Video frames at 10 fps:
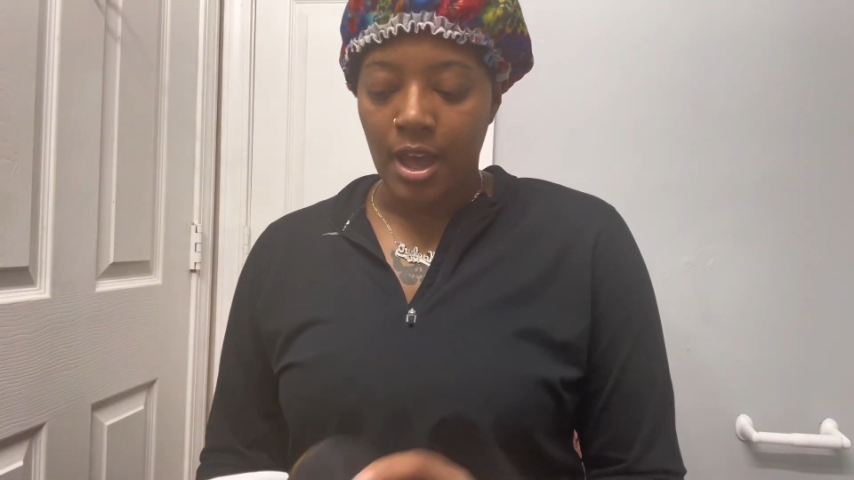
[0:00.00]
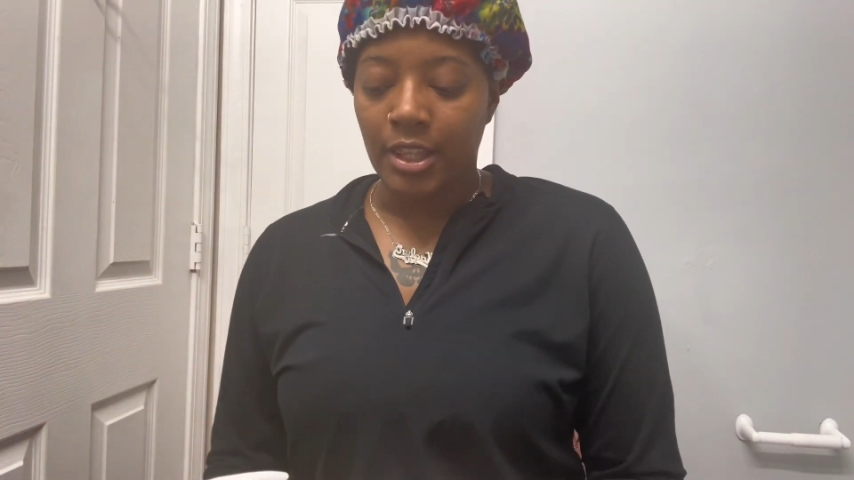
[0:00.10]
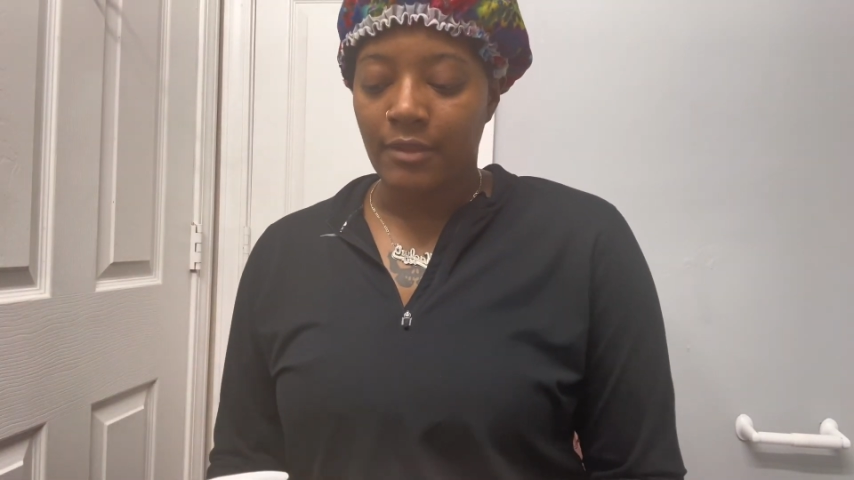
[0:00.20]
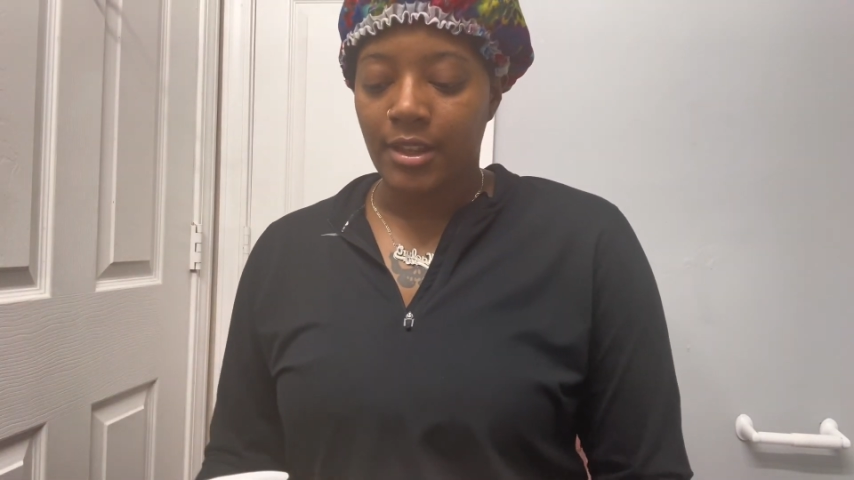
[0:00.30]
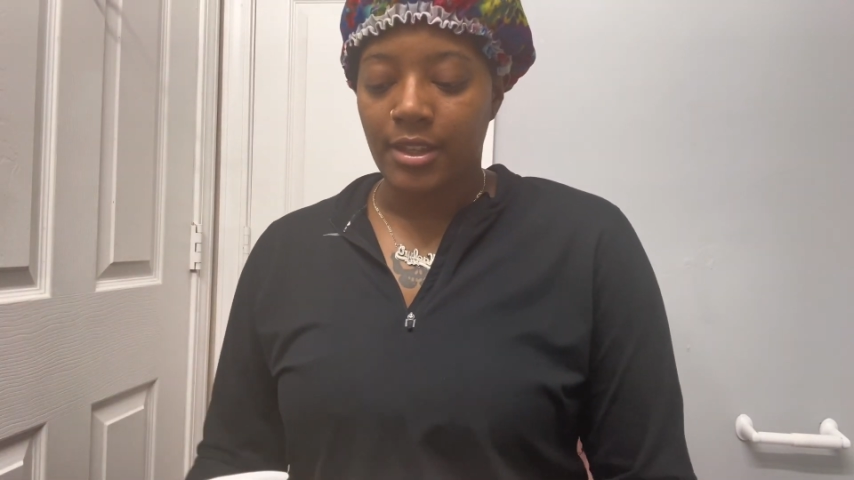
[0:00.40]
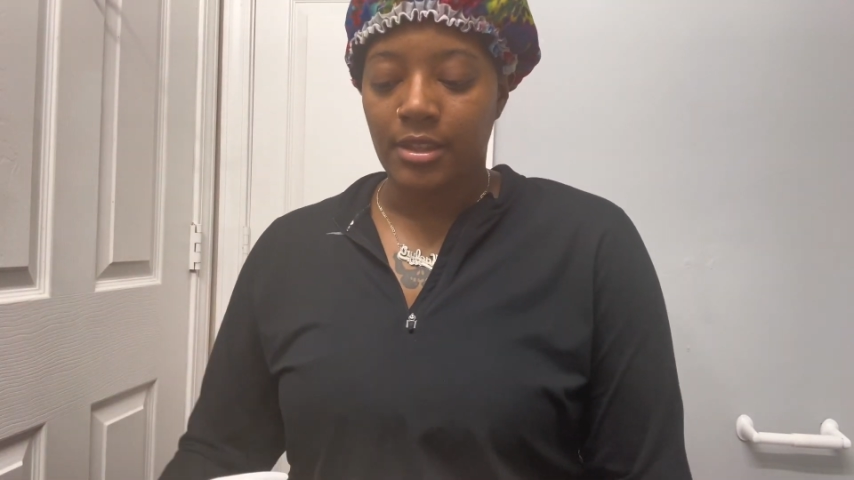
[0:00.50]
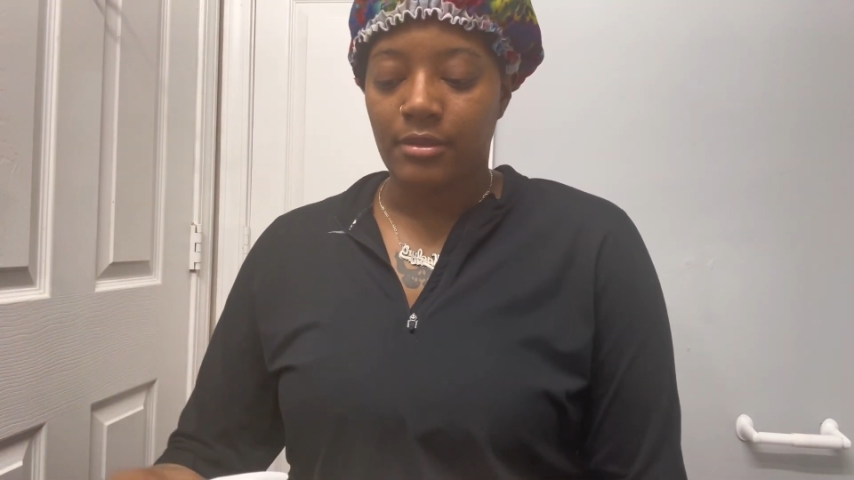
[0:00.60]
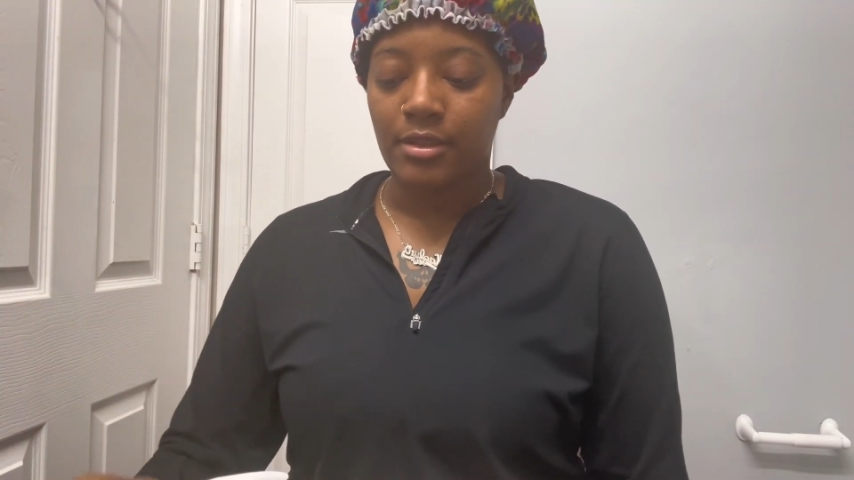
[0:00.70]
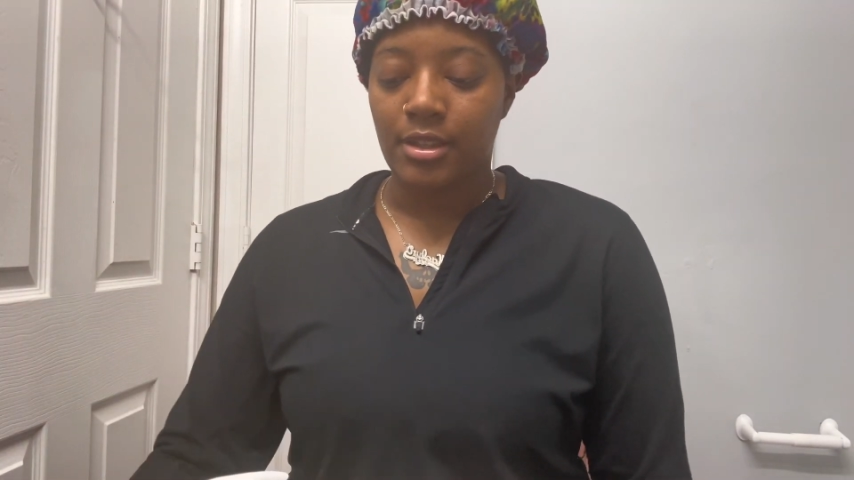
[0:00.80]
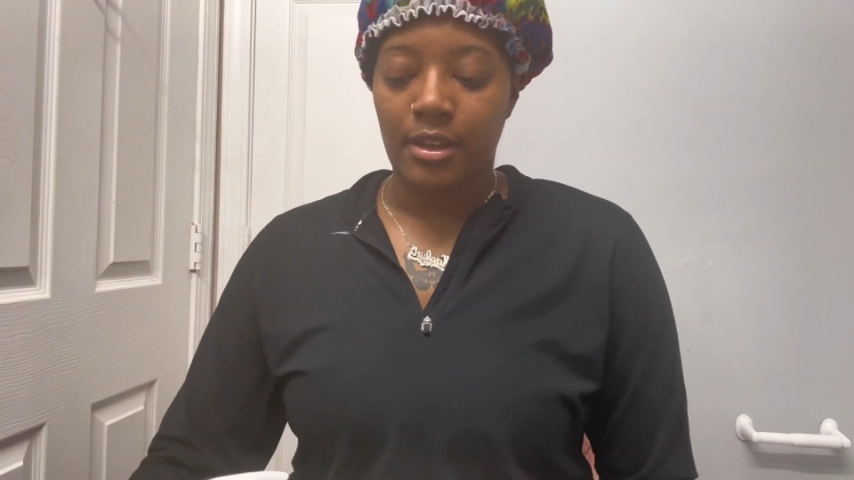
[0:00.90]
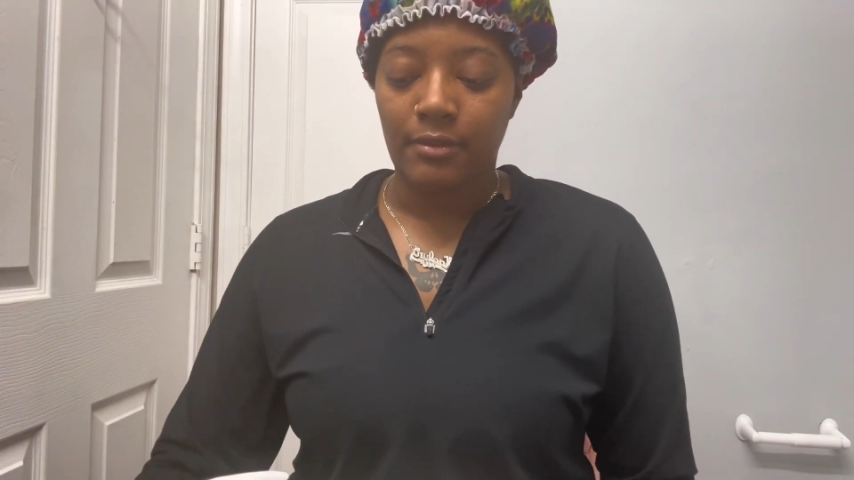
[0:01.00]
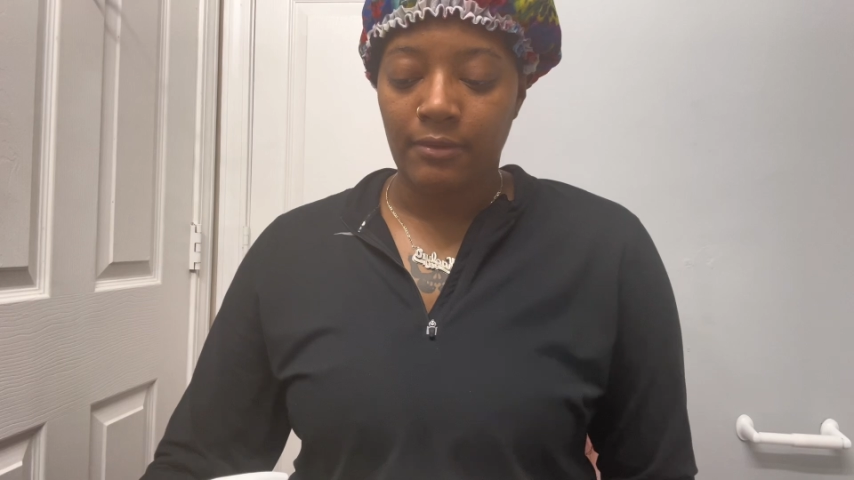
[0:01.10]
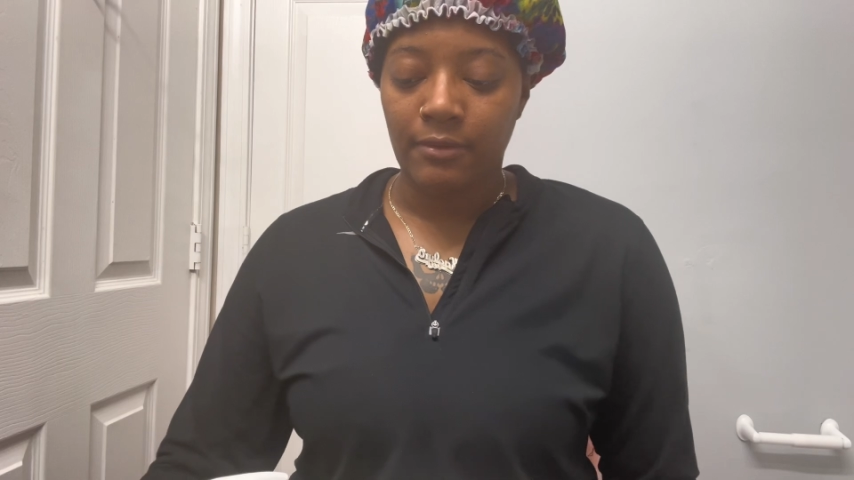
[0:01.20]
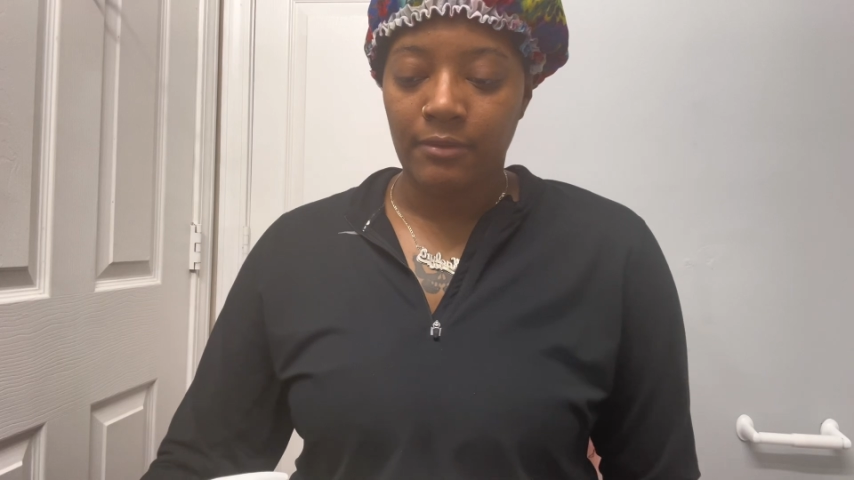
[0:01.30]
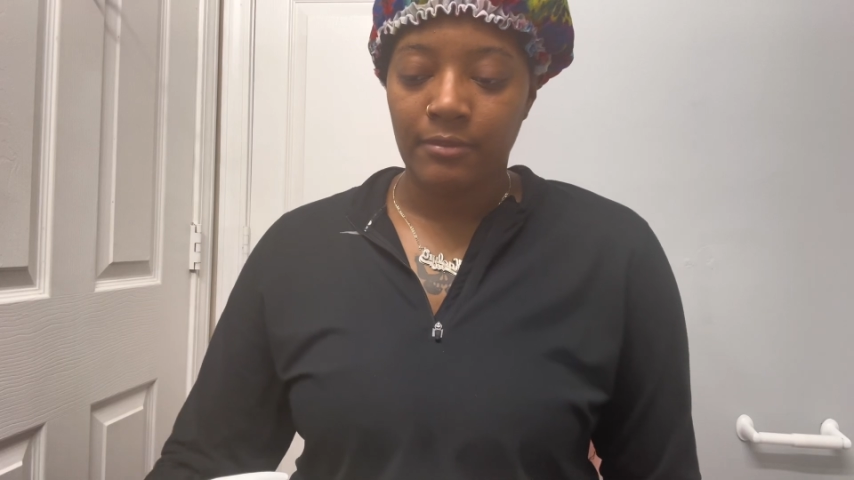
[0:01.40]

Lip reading: I love this little stuff.